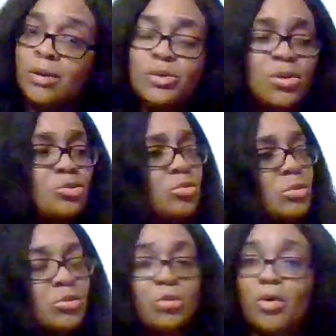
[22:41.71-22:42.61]
You know, you,
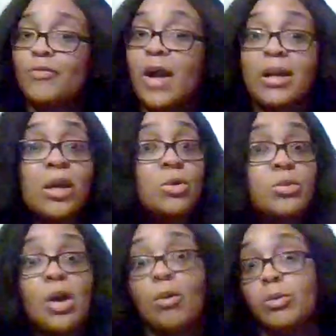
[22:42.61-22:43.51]
you know, if I can help
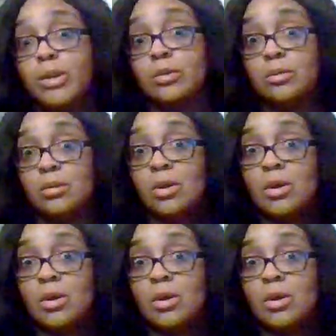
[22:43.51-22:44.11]
you, I will.